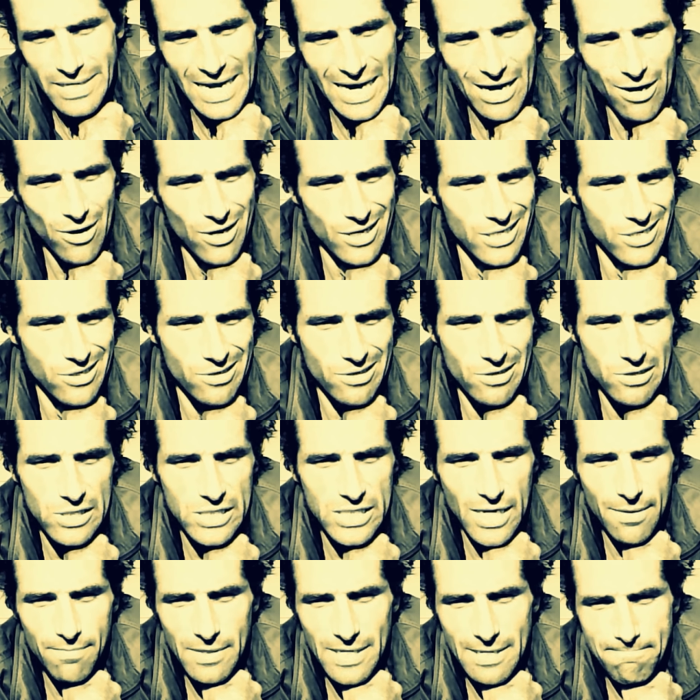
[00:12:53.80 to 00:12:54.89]
character or
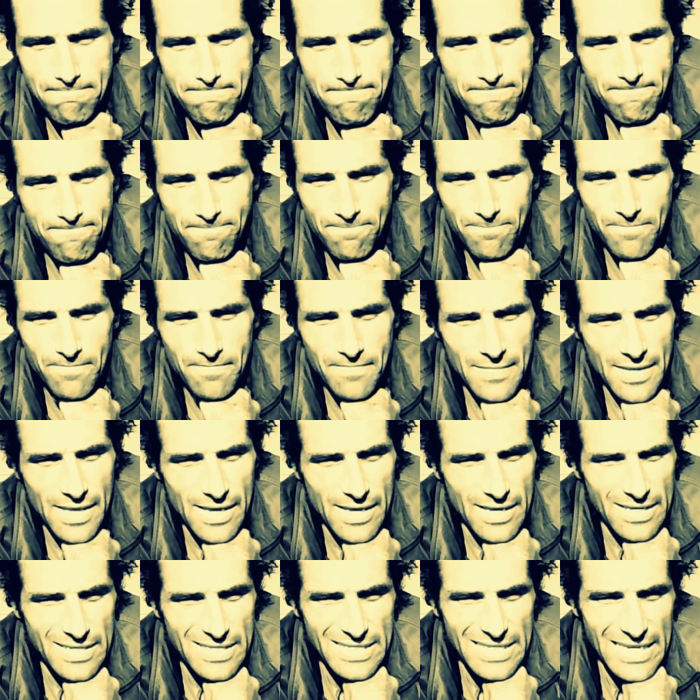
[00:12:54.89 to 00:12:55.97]
something.
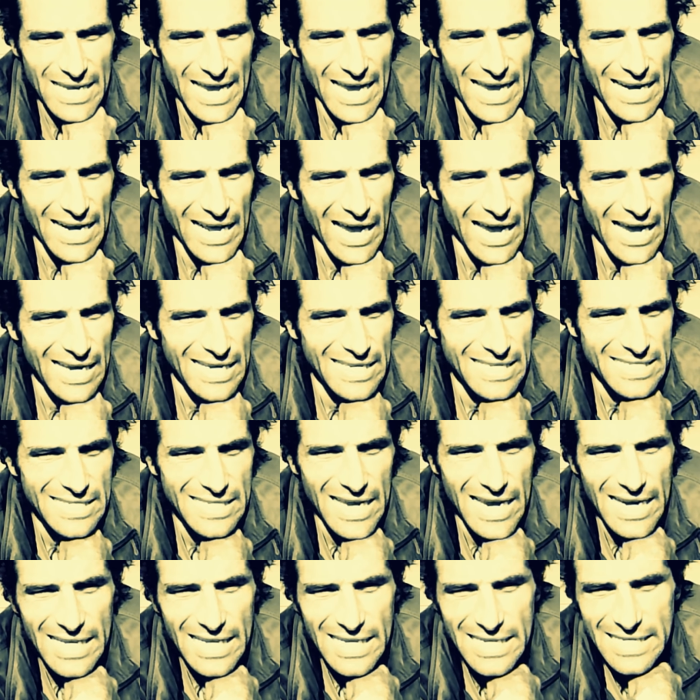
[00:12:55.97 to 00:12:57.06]
Sad eye
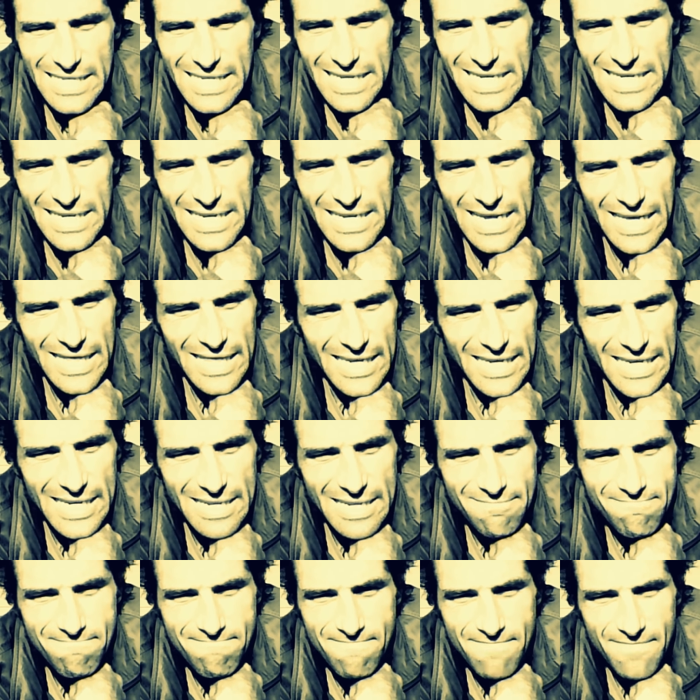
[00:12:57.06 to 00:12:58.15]
Sadie did nothing.
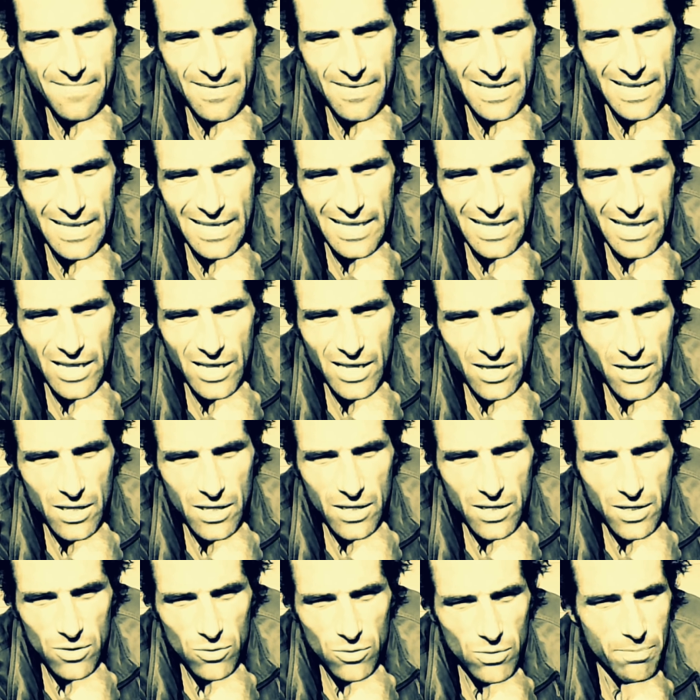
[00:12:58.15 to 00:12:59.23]

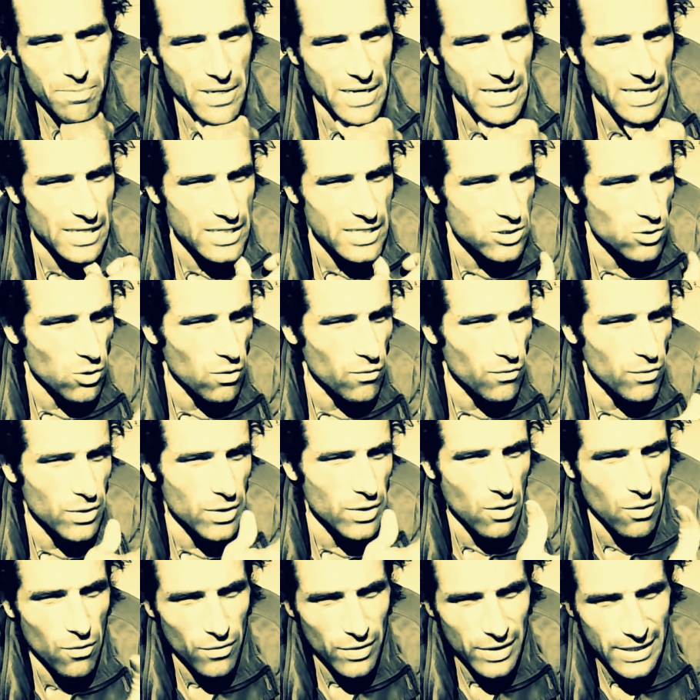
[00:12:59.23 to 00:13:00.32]
They're repeating this over and
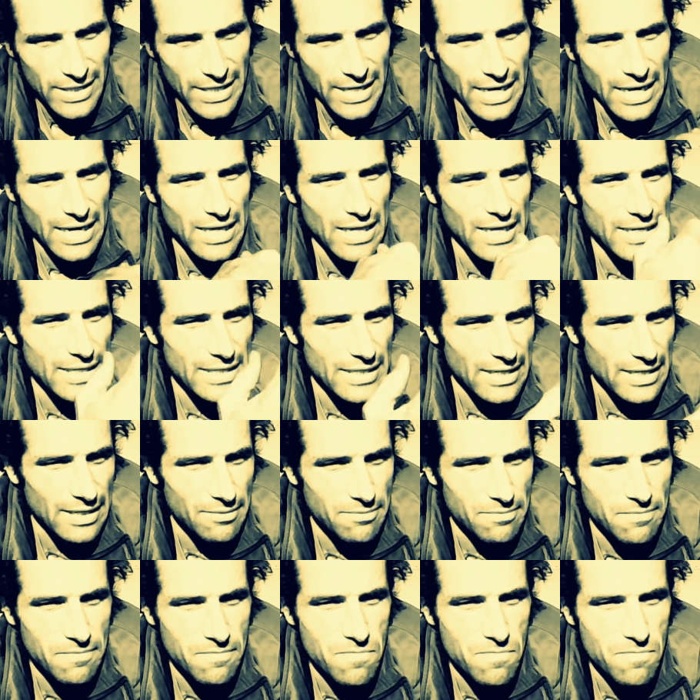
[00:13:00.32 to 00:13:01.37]
over again, like a